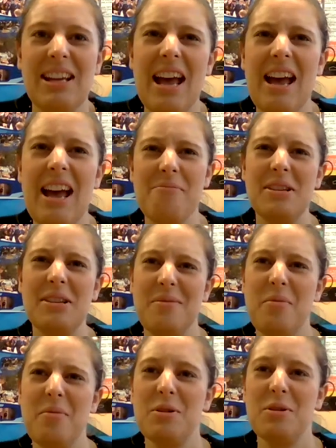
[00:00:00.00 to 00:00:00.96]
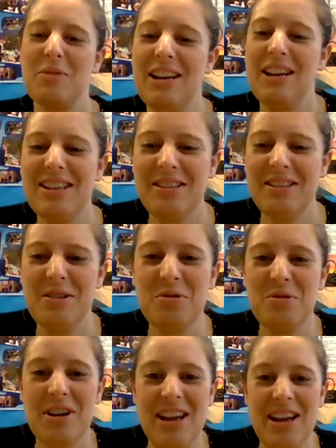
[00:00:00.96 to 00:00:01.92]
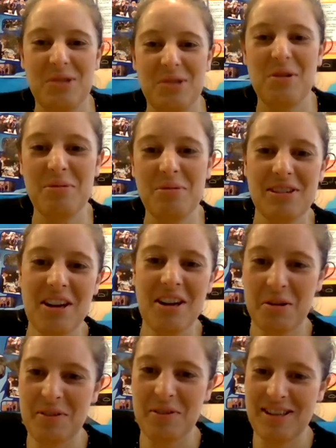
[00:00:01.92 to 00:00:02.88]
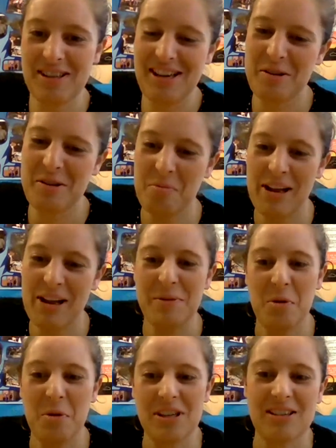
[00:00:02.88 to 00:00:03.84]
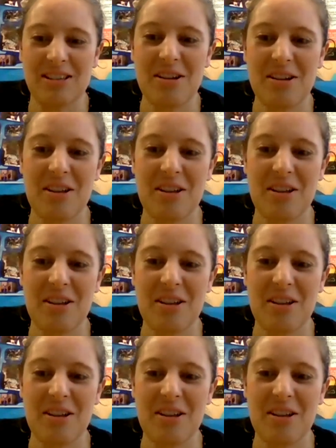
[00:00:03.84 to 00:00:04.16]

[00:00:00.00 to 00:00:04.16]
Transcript: Yeah, Mr. Branch really does enjoy his trips to Duxford to do some plane spotting,